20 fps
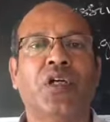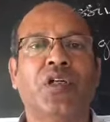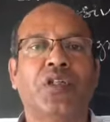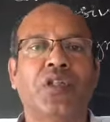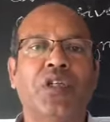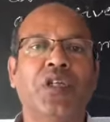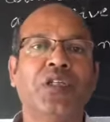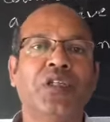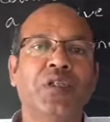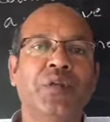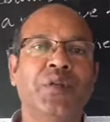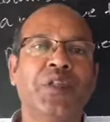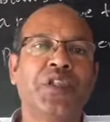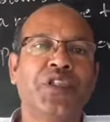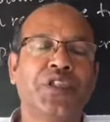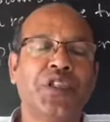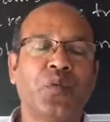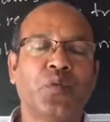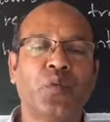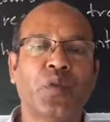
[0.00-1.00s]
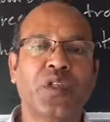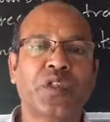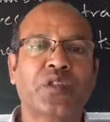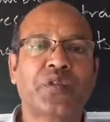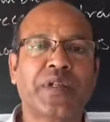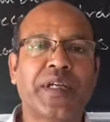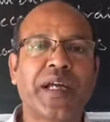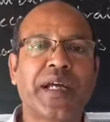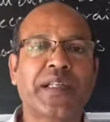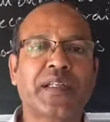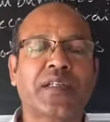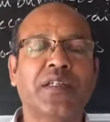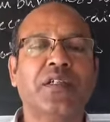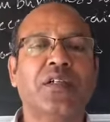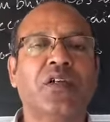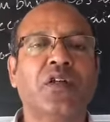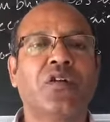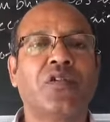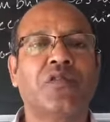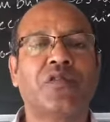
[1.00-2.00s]
in unison work
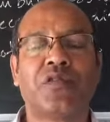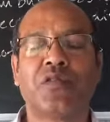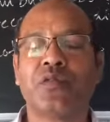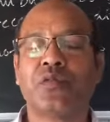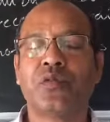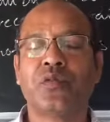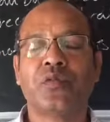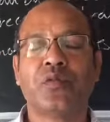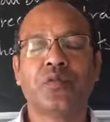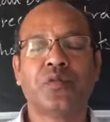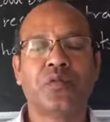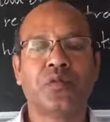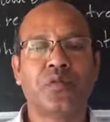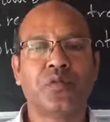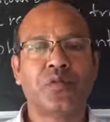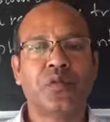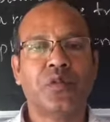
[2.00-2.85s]
together to